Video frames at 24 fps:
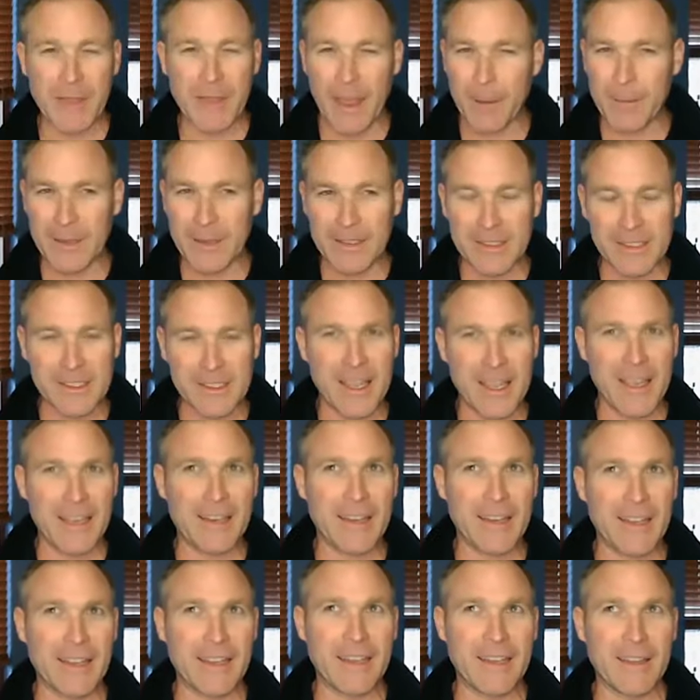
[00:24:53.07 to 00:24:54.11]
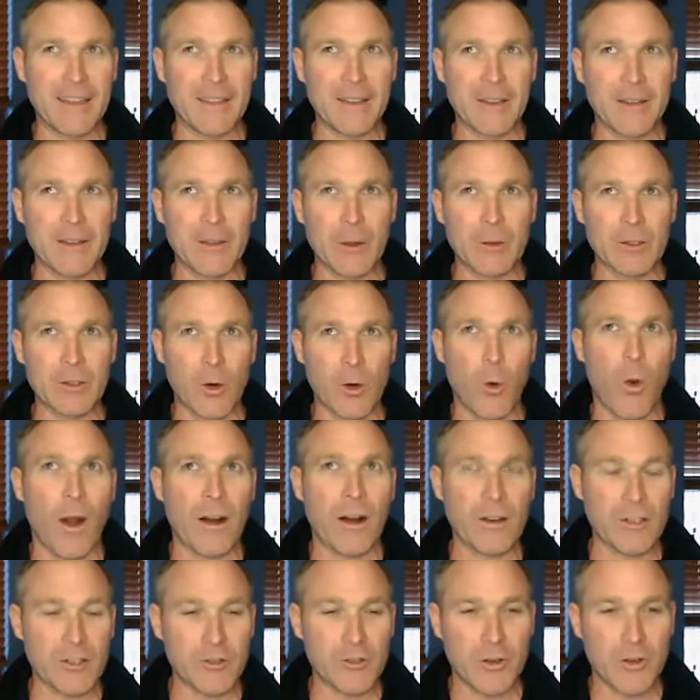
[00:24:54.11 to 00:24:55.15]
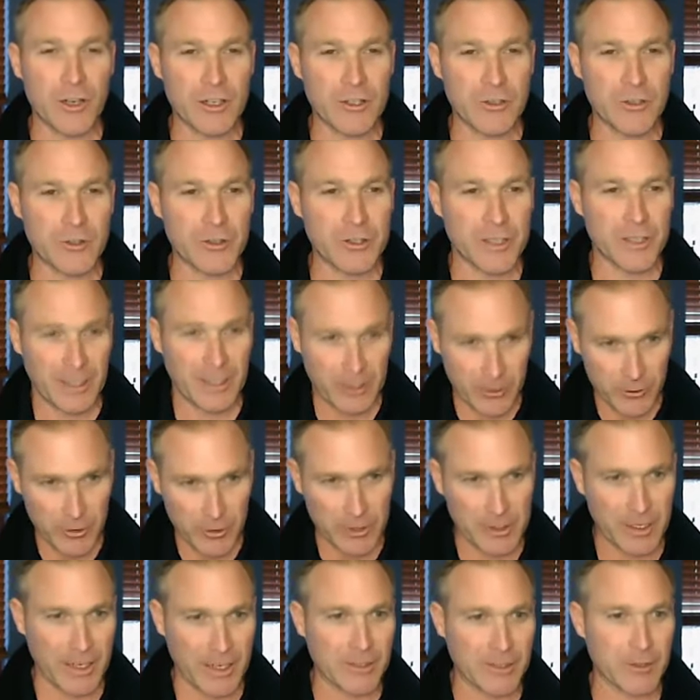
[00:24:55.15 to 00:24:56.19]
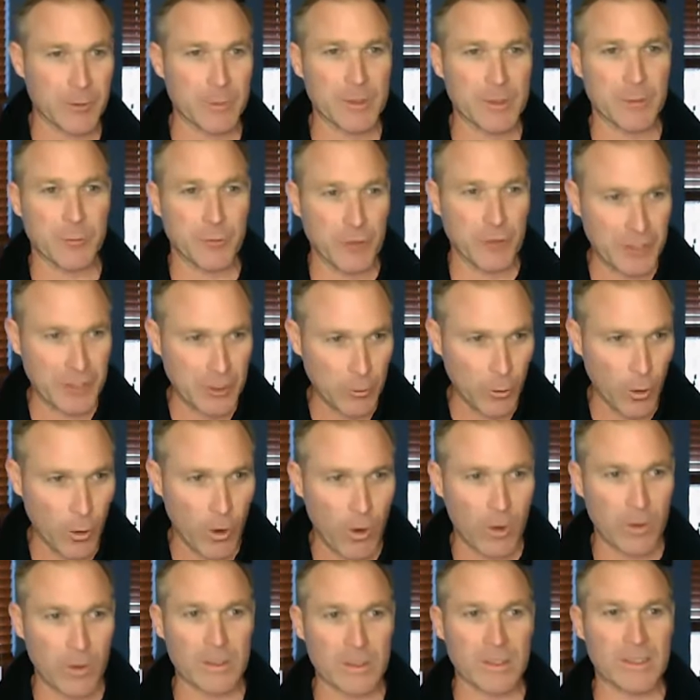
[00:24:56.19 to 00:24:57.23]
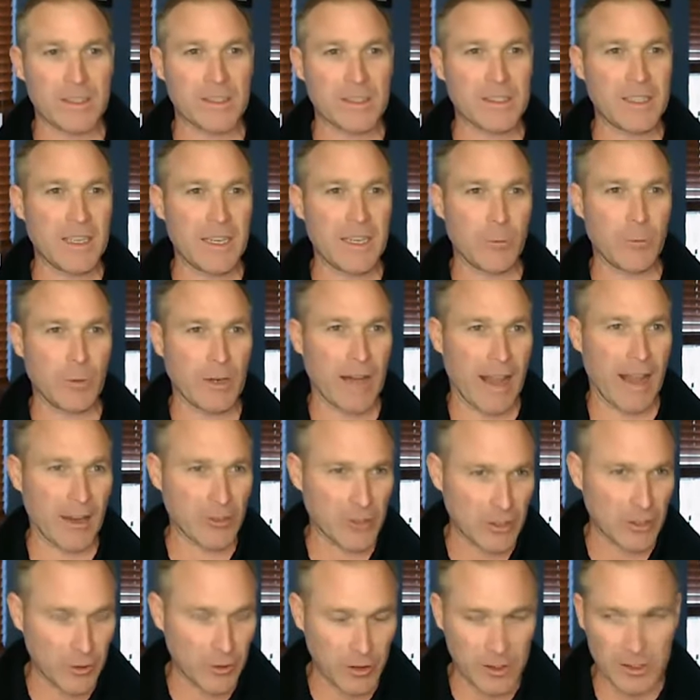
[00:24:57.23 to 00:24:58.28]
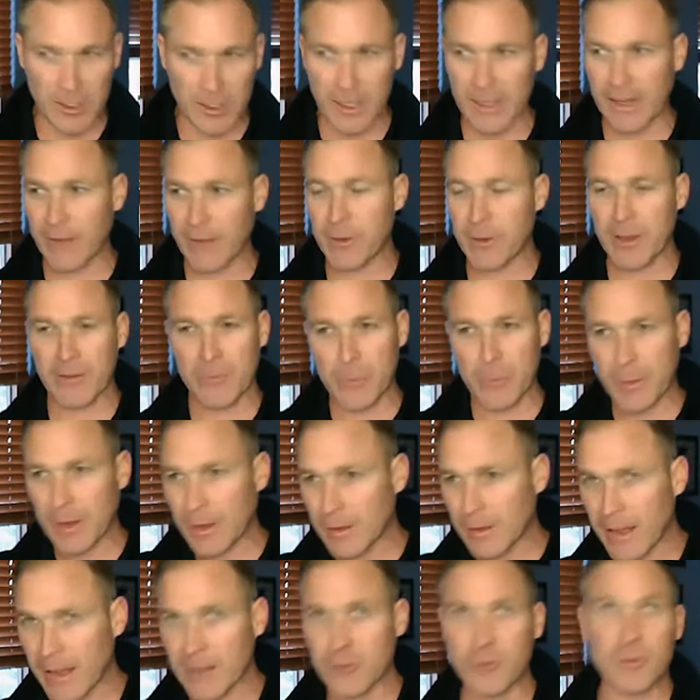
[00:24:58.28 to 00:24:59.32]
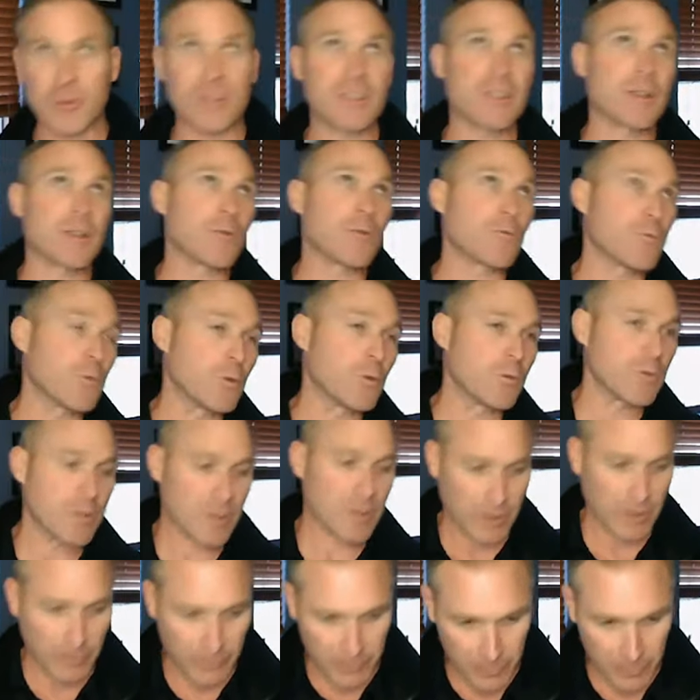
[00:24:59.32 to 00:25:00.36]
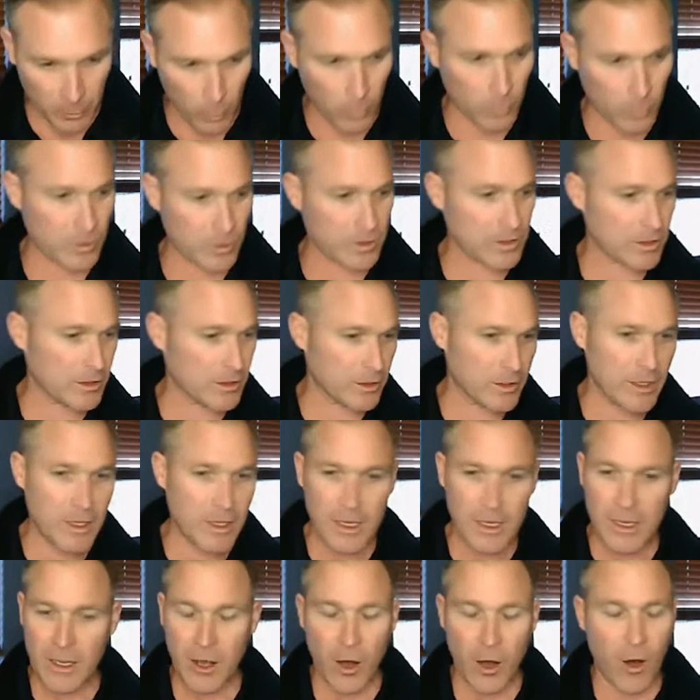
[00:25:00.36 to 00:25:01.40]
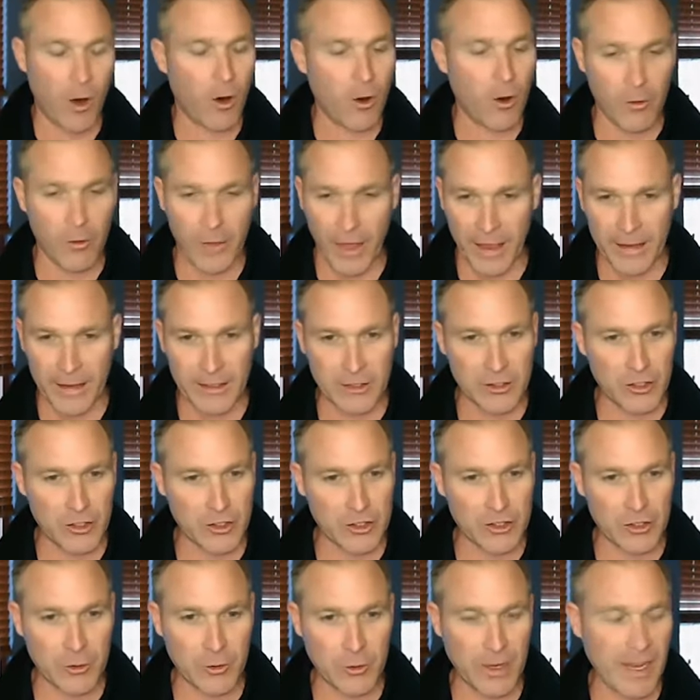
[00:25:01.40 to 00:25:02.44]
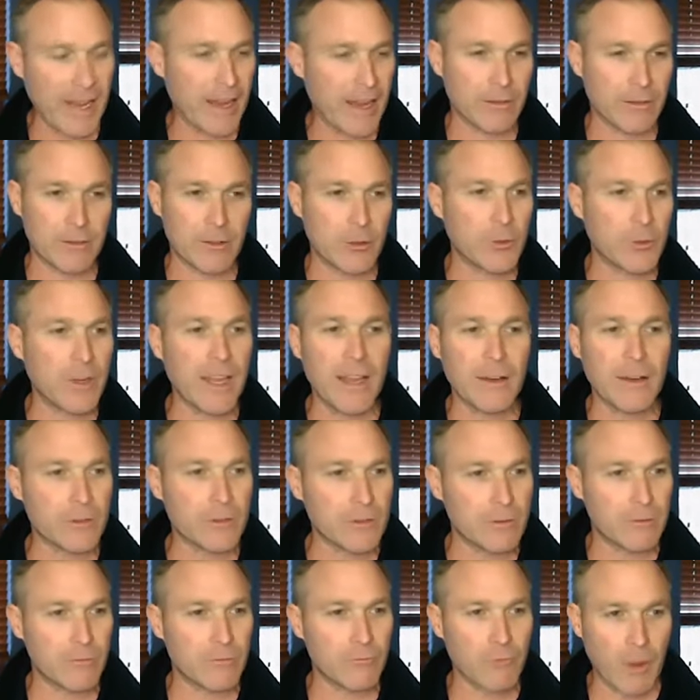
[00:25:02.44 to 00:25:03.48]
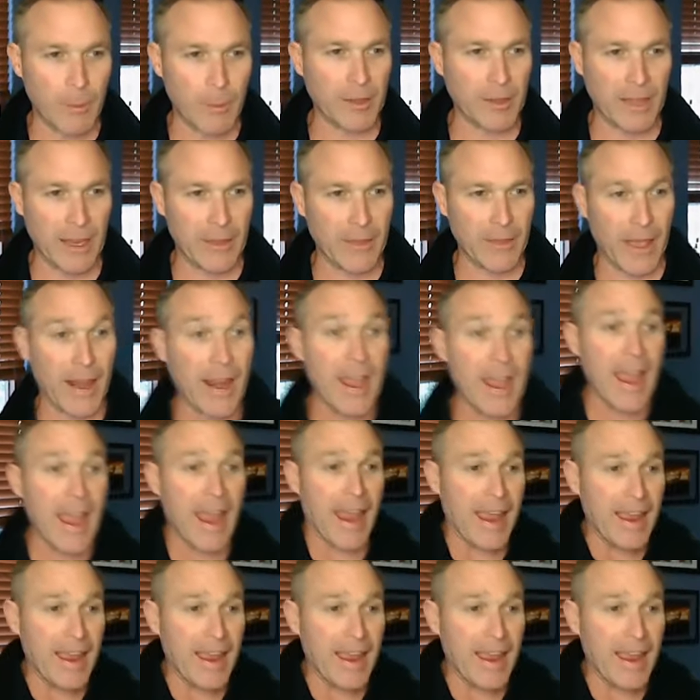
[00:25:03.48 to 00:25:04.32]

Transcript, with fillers: But that being said, th- those acquired structures, like you just said, in terms of breaching walls and seeing what it actually looks like, everything from the electric to the roofs to the floors to all that, it's just you can't you can't replicate that.